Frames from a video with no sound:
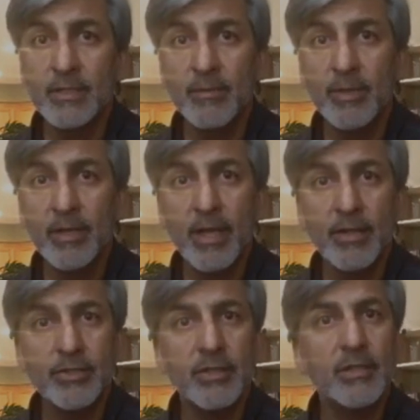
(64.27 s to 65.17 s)

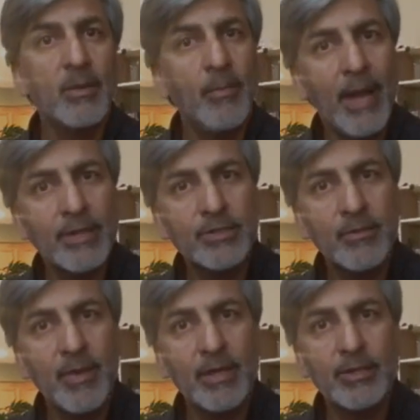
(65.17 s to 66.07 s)
communication and
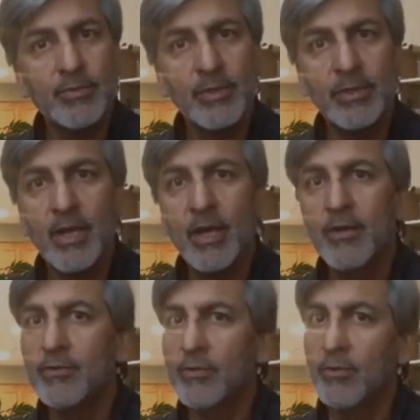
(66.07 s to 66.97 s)
compassionate management
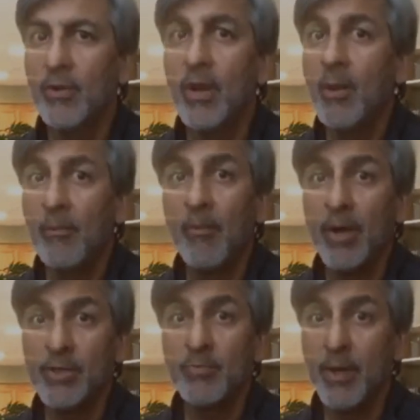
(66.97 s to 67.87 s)
to
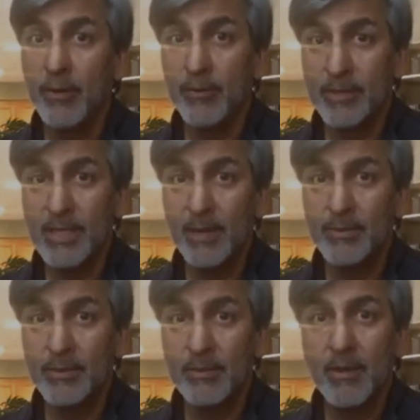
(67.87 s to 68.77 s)
much better
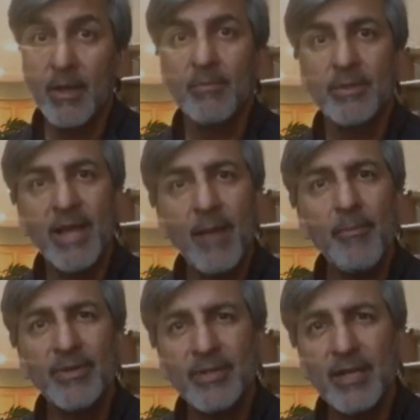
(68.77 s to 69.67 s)
reception, but that
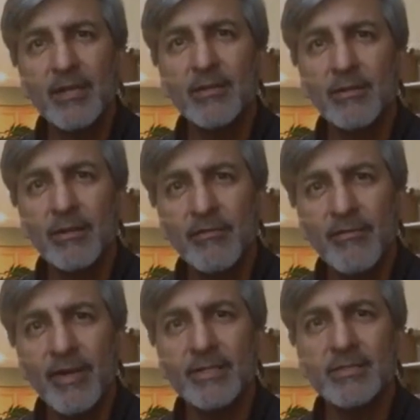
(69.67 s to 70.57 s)
particular
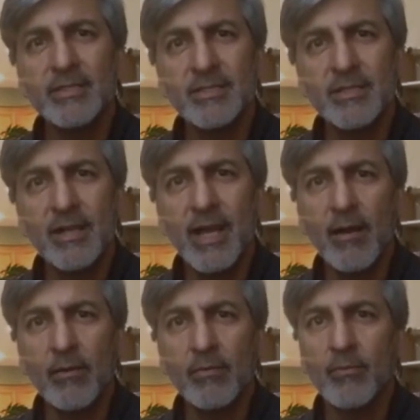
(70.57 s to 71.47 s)
event stuck
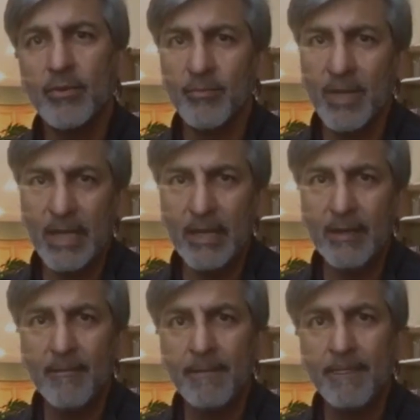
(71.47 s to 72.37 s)
out with
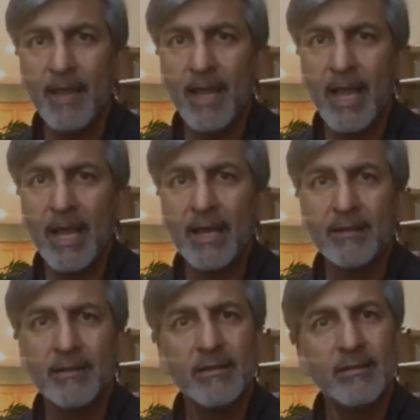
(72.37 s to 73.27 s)
me and